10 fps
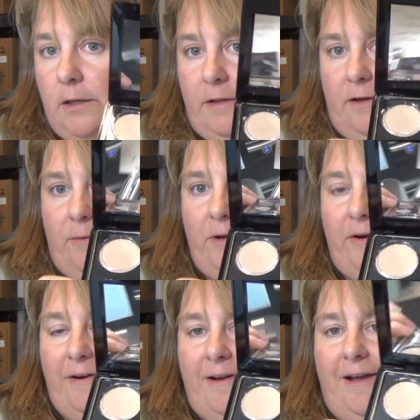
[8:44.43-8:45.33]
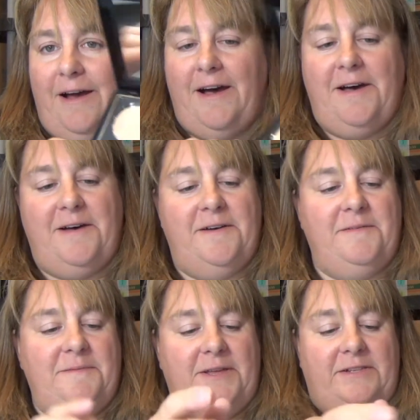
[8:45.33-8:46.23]
There we are.
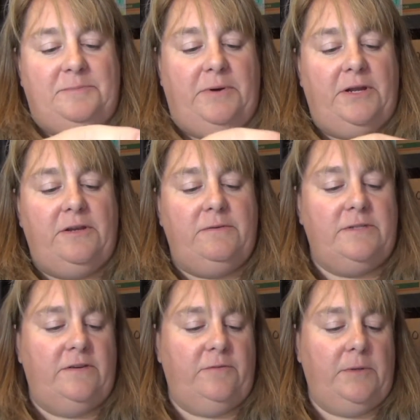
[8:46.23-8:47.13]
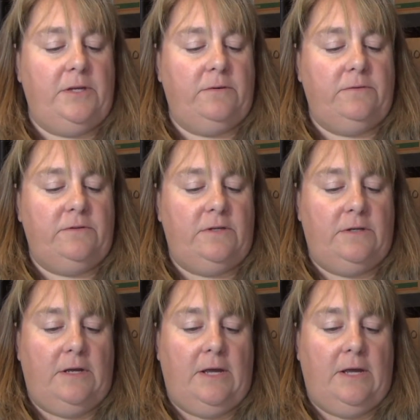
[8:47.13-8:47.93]
It's brand new. It's never been used.